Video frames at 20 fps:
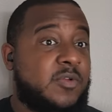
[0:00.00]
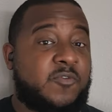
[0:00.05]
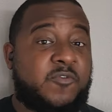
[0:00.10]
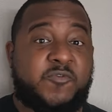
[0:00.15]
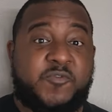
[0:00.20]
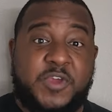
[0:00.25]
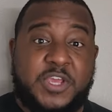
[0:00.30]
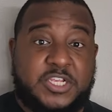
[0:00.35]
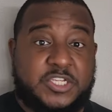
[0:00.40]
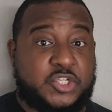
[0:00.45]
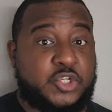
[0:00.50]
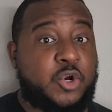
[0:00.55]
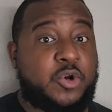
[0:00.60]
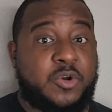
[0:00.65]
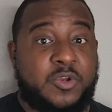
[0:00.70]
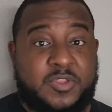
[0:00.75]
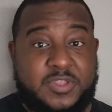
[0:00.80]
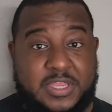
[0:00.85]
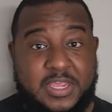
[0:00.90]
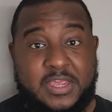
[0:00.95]
fix
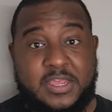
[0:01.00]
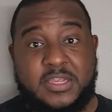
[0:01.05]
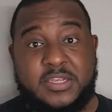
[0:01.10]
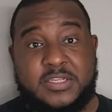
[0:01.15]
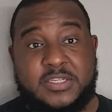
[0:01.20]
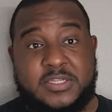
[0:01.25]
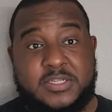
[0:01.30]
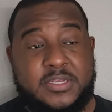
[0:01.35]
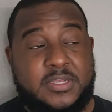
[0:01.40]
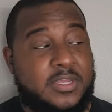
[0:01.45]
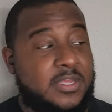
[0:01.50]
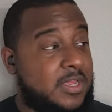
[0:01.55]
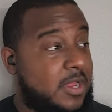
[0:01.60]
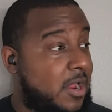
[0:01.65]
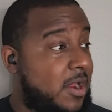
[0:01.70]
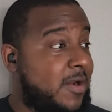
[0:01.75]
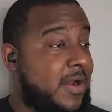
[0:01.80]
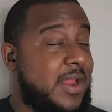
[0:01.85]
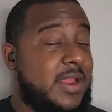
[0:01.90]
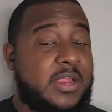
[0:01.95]
certain things,
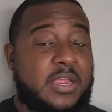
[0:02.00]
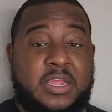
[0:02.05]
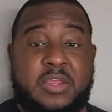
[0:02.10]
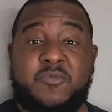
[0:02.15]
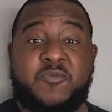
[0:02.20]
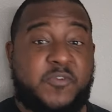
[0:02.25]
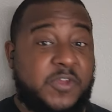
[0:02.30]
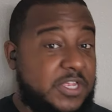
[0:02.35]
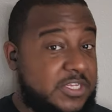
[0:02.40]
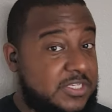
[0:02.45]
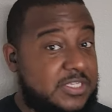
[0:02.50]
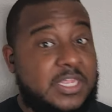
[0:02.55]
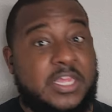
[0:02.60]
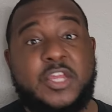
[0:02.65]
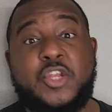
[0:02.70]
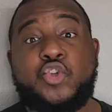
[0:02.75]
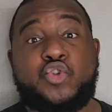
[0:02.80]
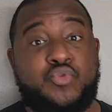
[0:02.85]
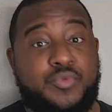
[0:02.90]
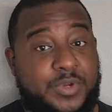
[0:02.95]
all right? He fixed
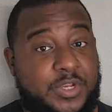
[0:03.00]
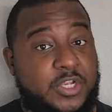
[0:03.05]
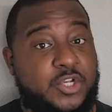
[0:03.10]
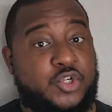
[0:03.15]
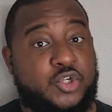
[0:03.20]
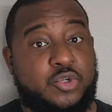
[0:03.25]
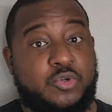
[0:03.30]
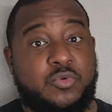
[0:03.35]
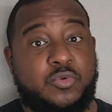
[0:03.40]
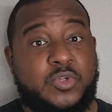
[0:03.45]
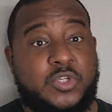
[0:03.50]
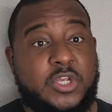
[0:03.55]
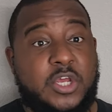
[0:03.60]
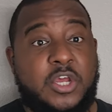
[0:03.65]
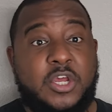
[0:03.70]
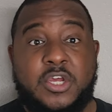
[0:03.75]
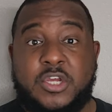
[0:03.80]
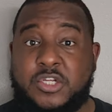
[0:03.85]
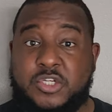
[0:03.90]
the injury issues.